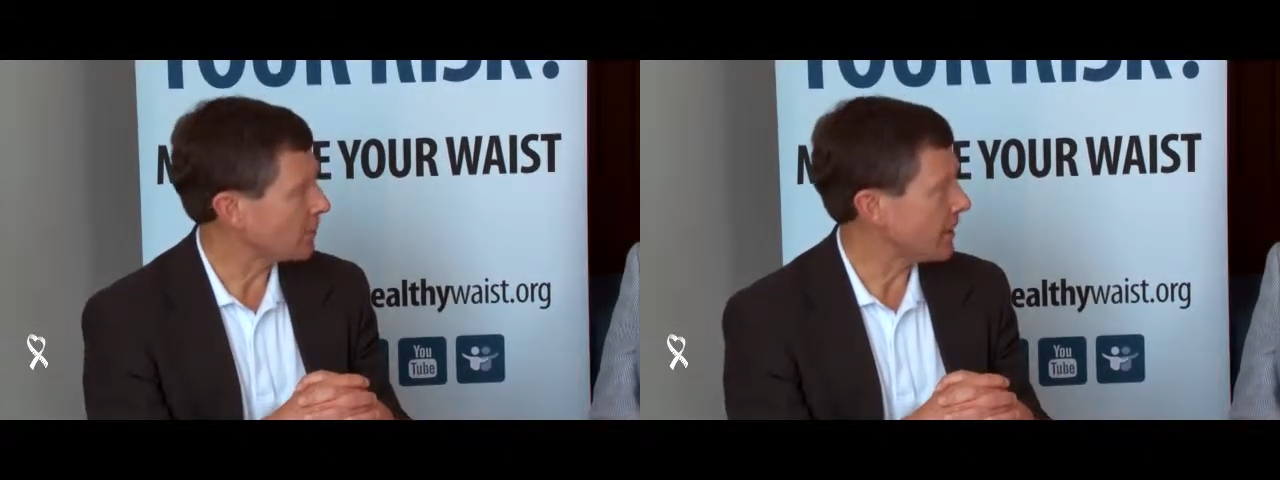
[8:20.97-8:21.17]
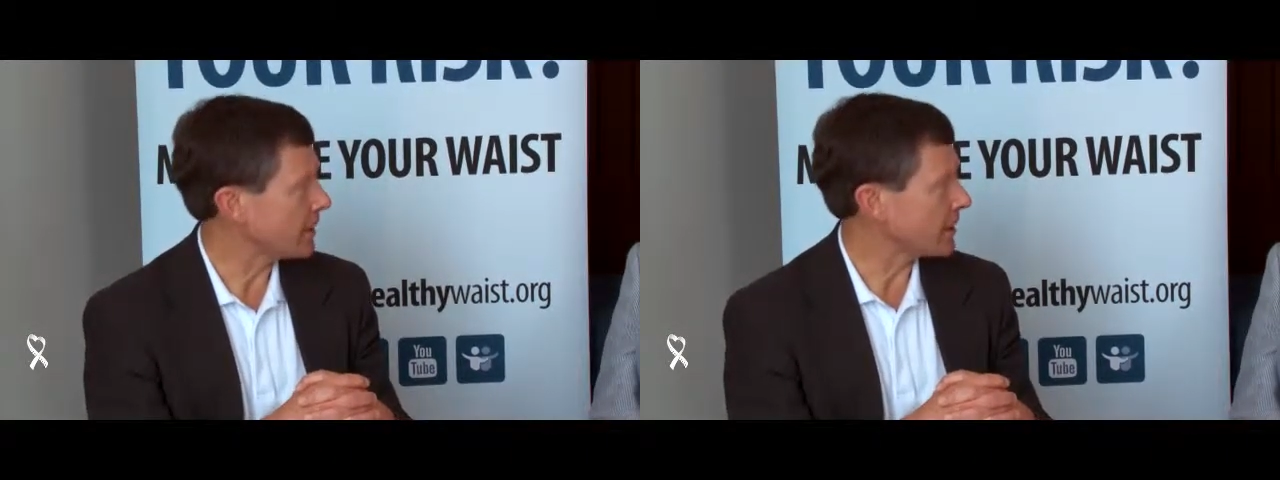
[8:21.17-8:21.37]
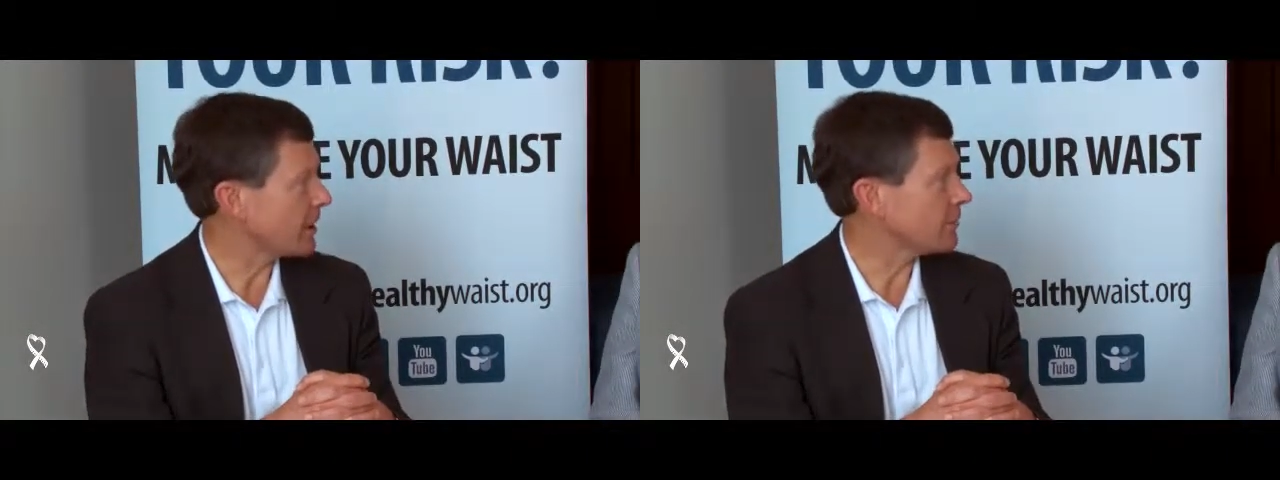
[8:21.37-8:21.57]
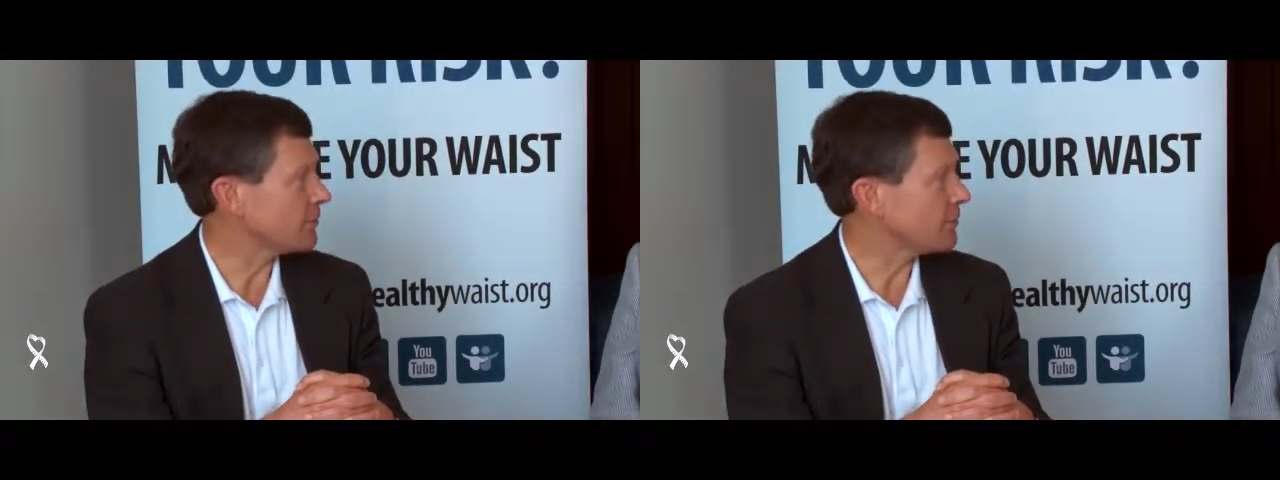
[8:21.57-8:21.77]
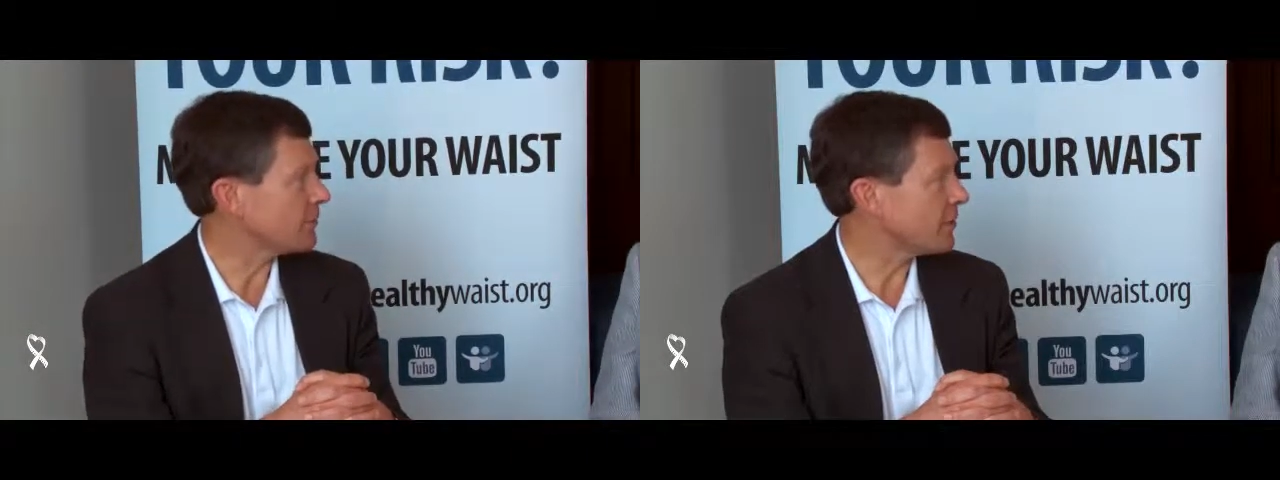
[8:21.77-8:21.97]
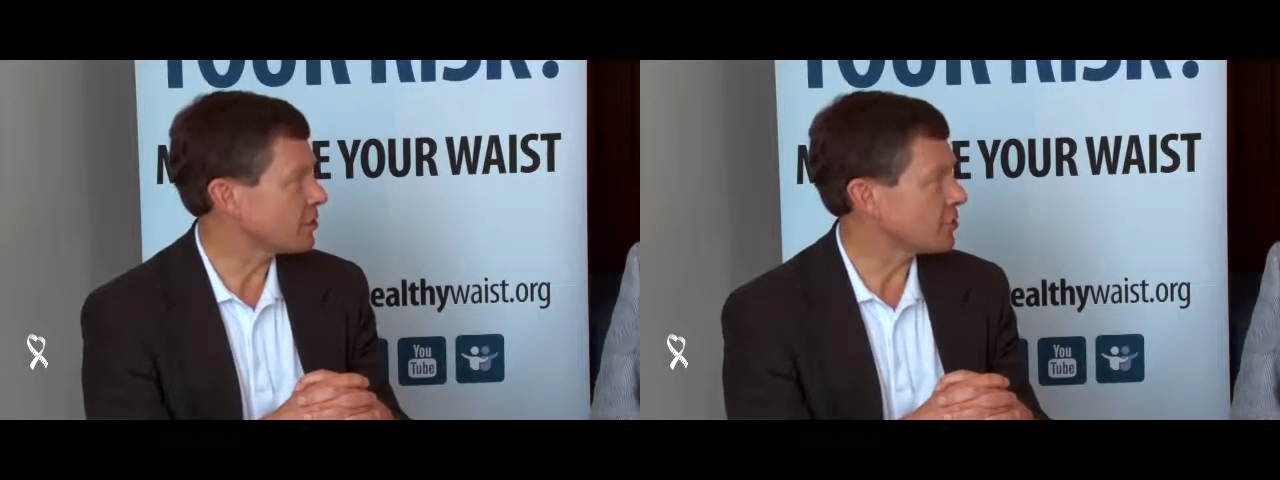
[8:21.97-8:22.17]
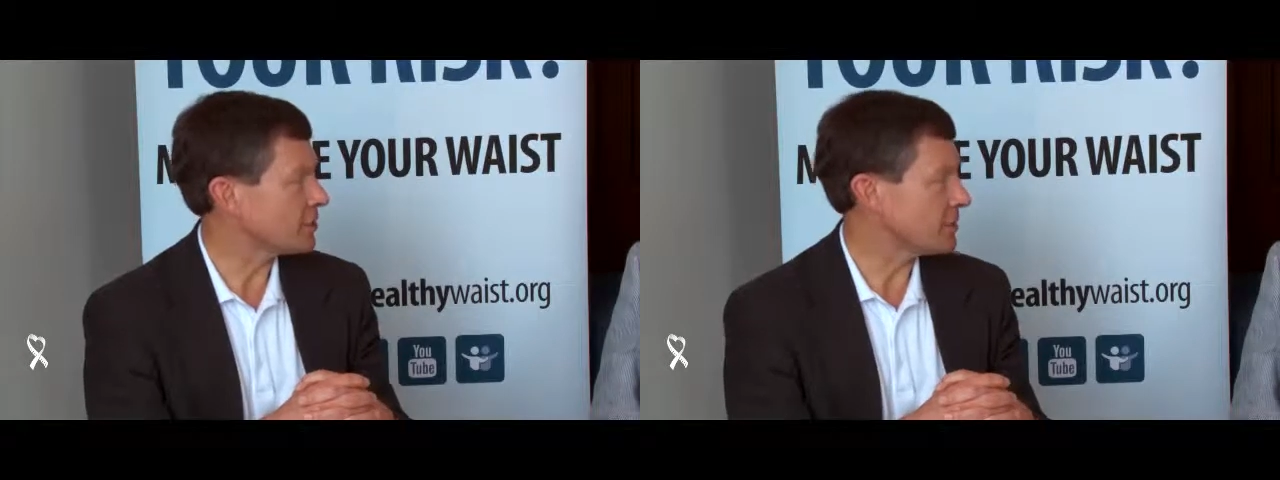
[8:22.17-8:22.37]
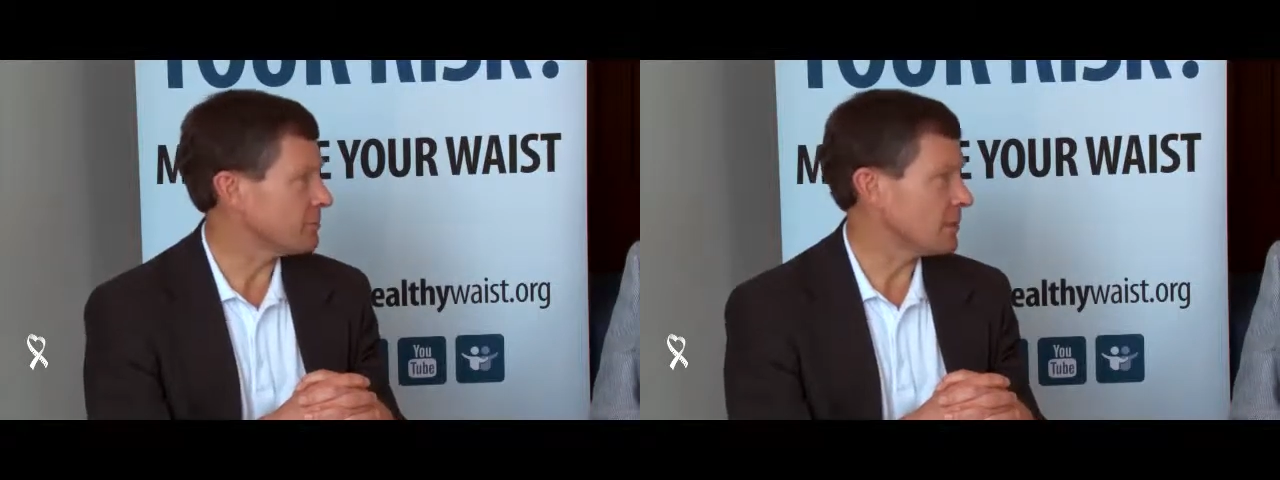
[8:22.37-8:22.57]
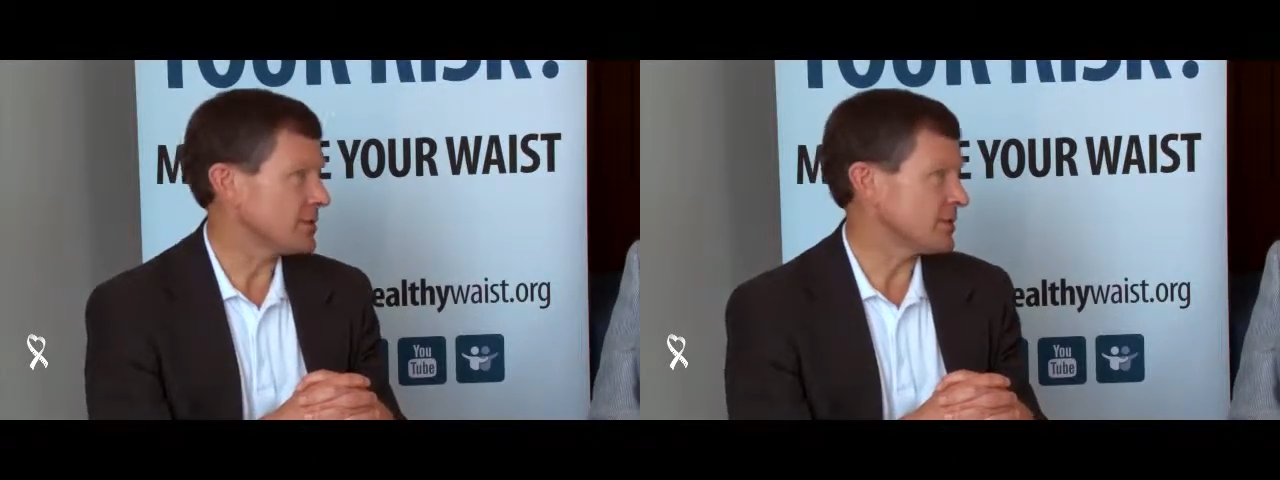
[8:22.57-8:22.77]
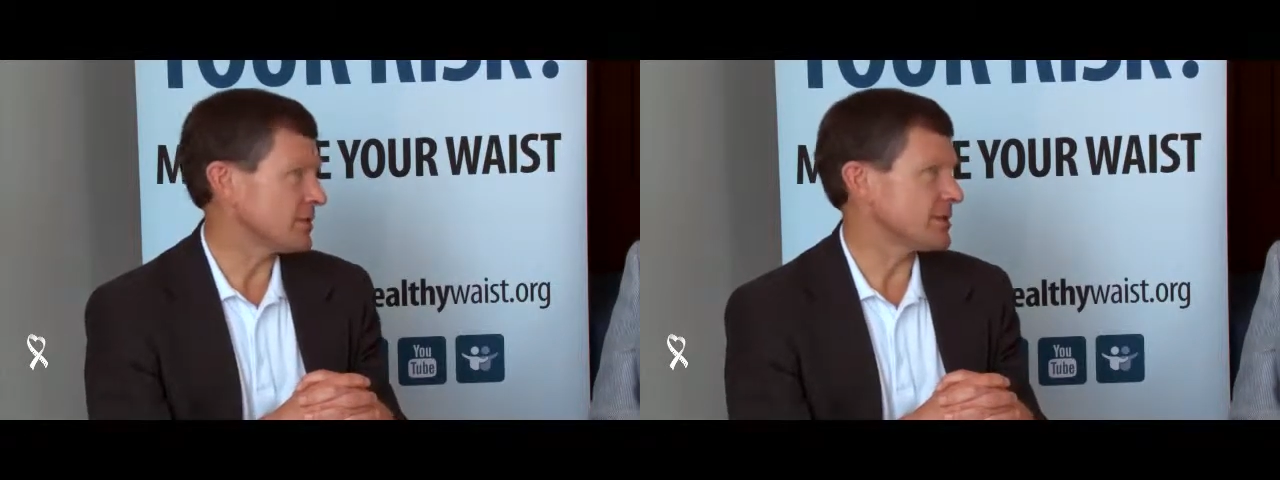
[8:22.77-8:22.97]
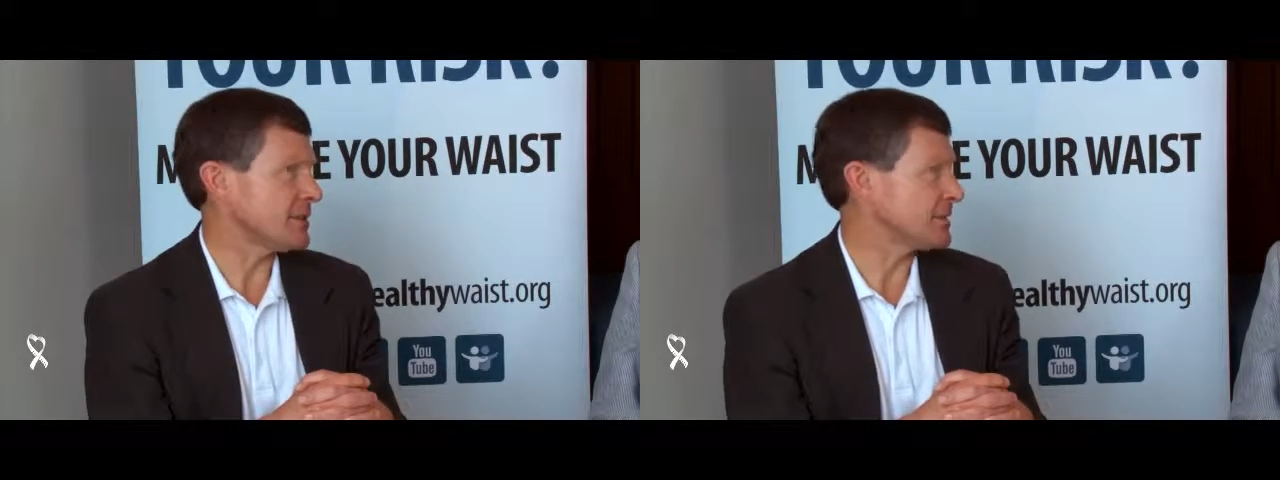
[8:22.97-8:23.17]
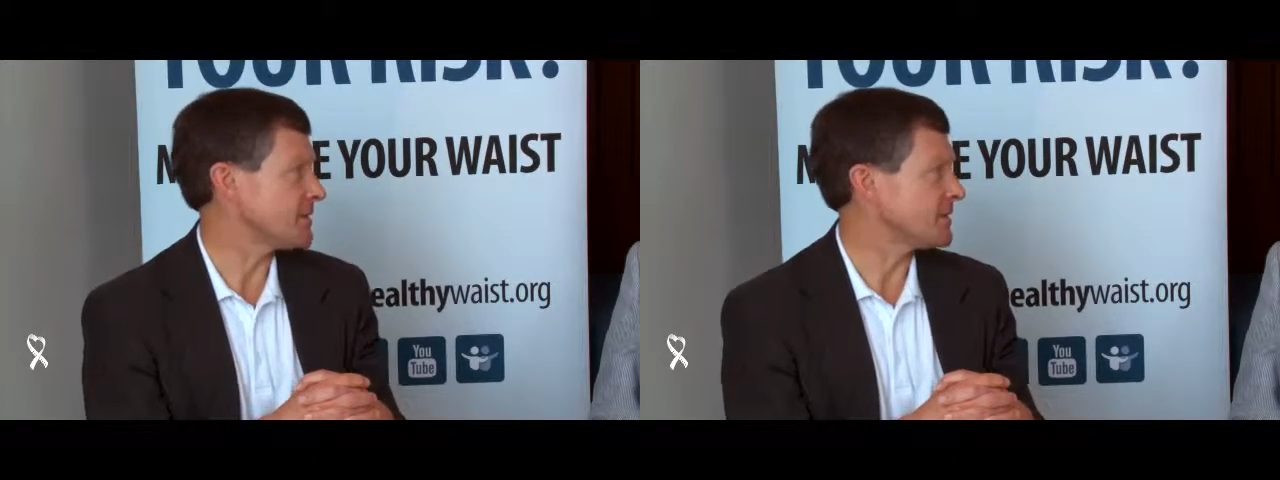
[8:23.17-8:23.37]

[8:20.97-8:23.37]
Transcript: mitochondrial function in muscle cells,